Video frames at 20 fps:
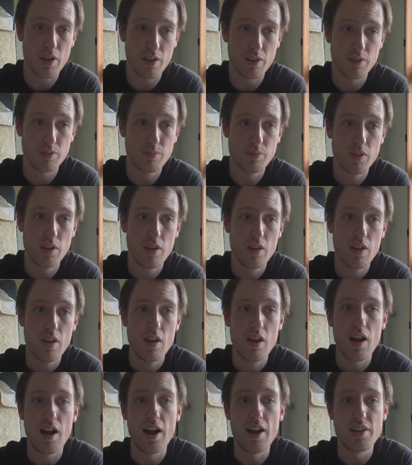goal.
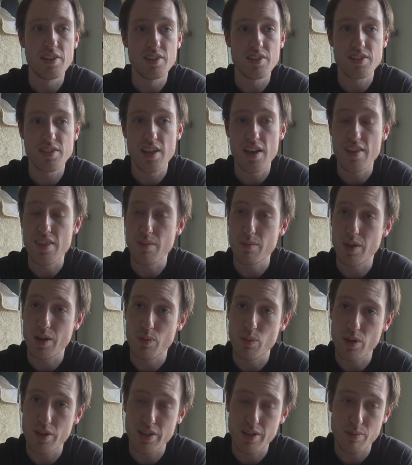I understand that my
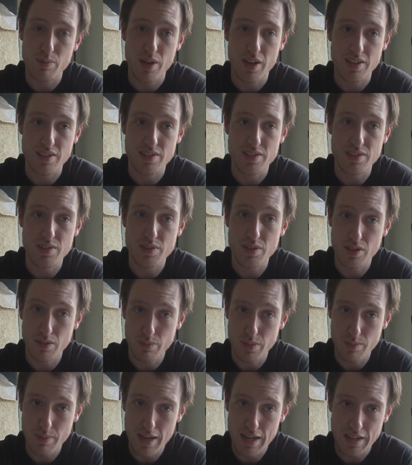working practices could
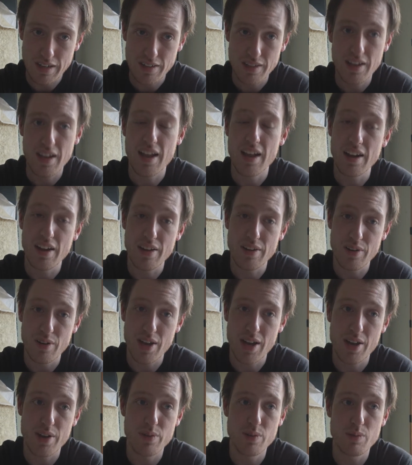be better, and I know
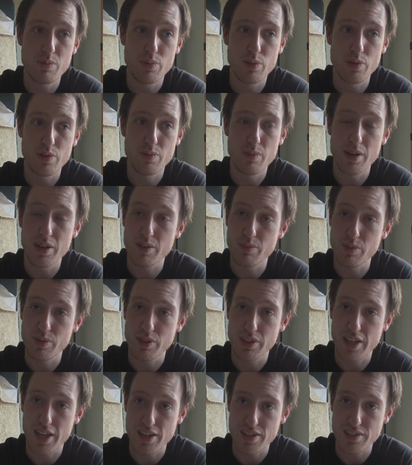how to improve my
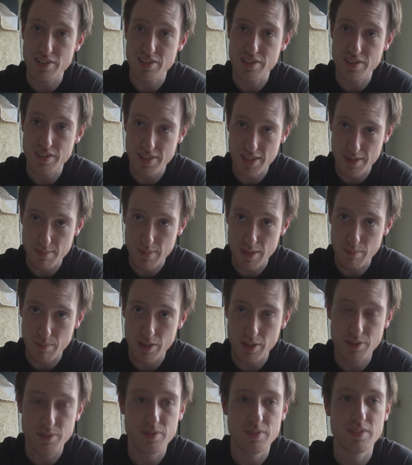communication as a team
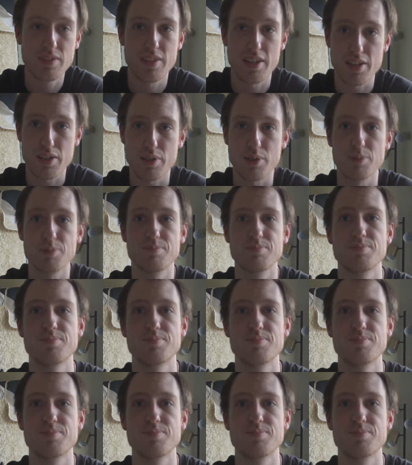member. Thank you.